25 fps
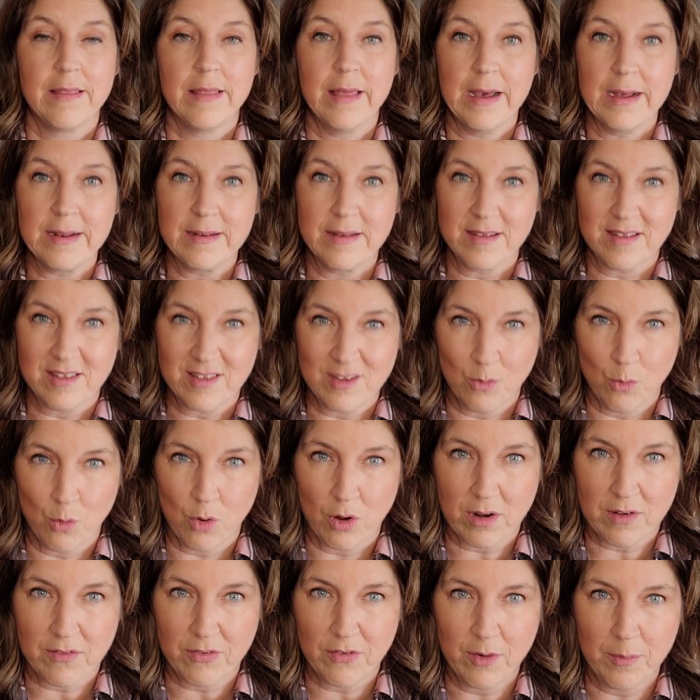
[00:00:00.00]
That doesn't
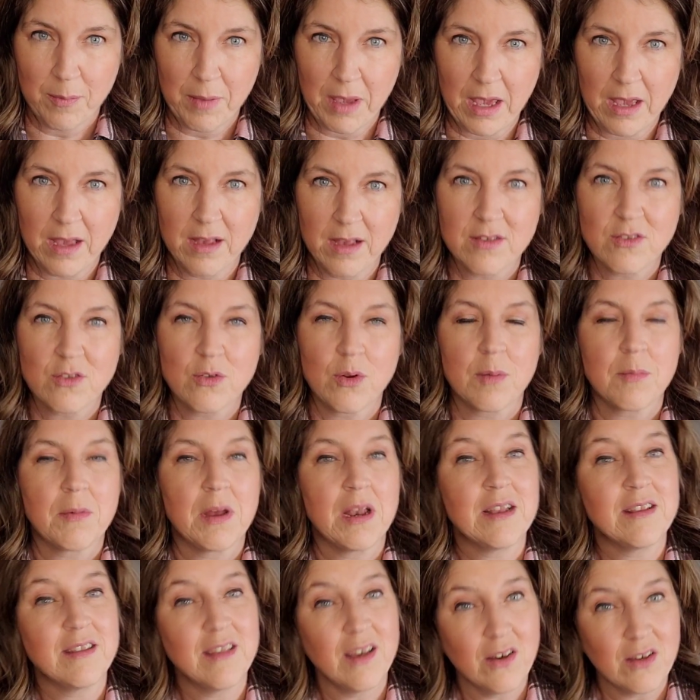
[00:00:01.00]
work for me. So I'm
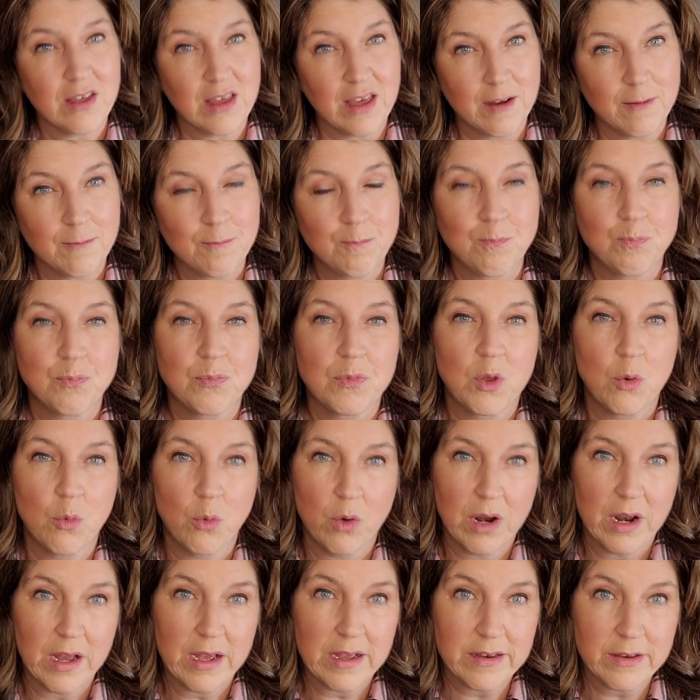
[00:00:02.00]
going to tell you
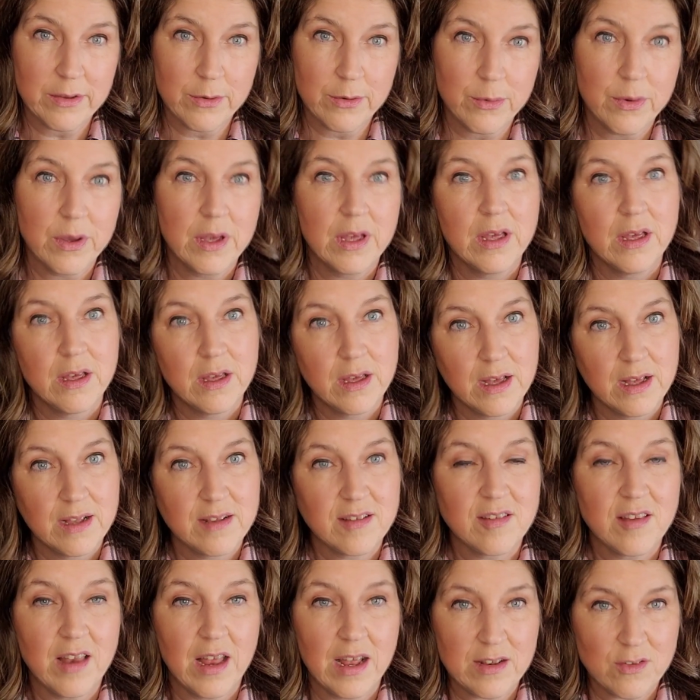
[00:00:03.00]
what I do
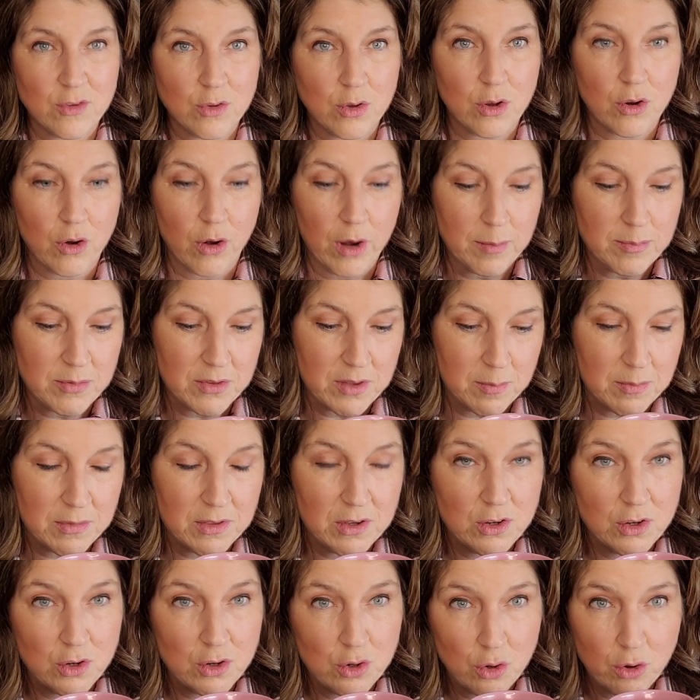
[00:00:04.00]
instead. So grab
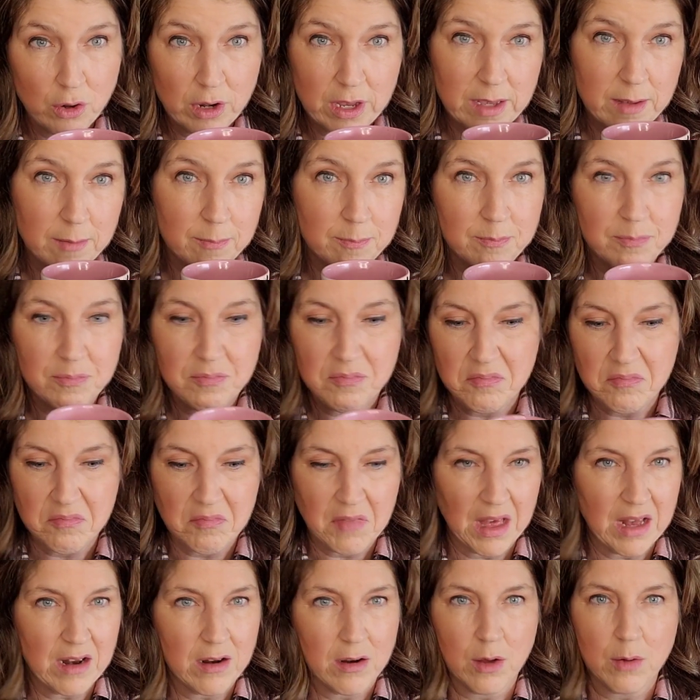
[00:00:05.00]
something to drink,
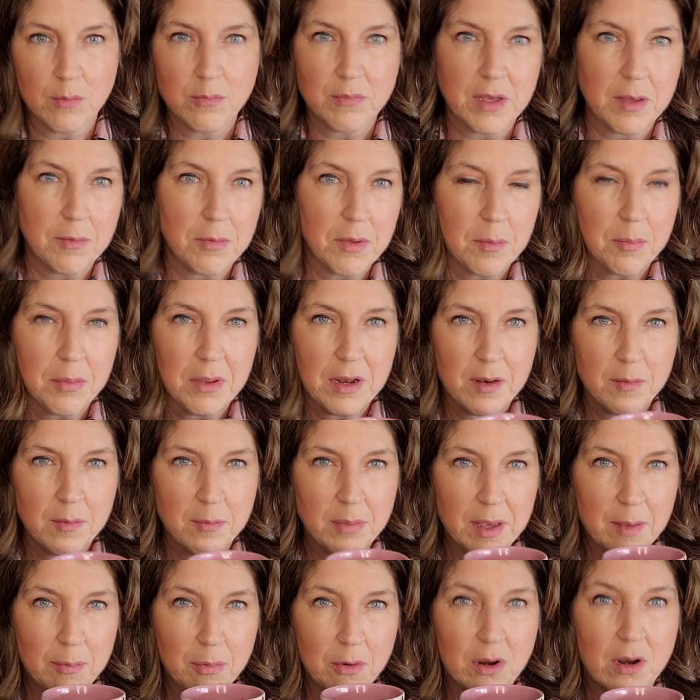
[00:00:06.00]
I don't know, maybe a pen and
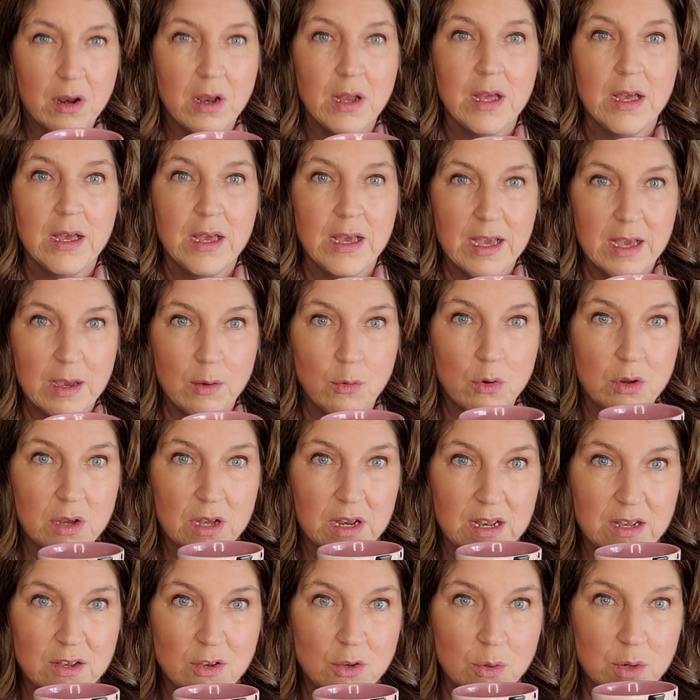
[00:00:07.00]
paper, and we'll
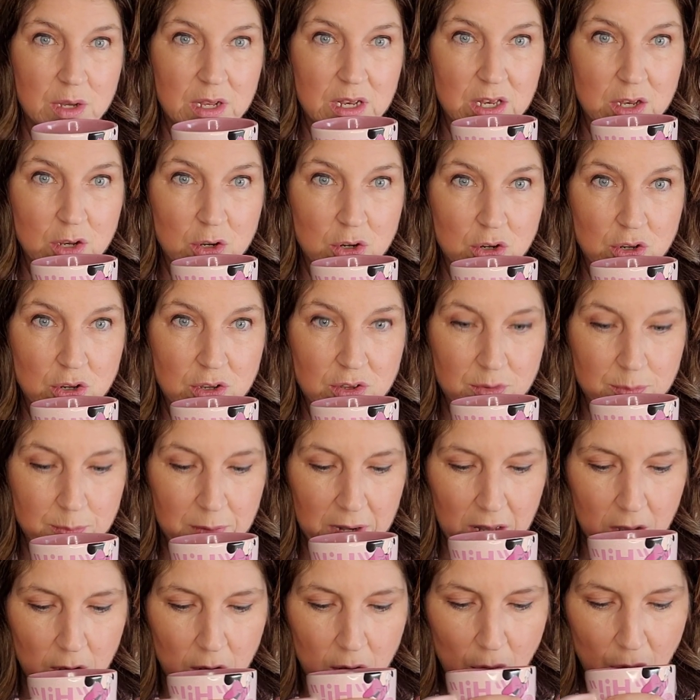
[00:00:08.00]
get into it here in just a
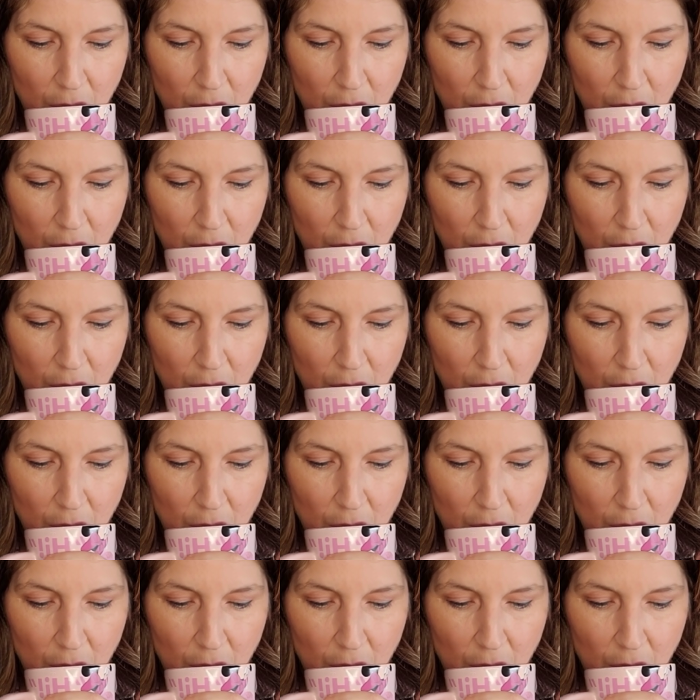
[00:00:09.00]
minute.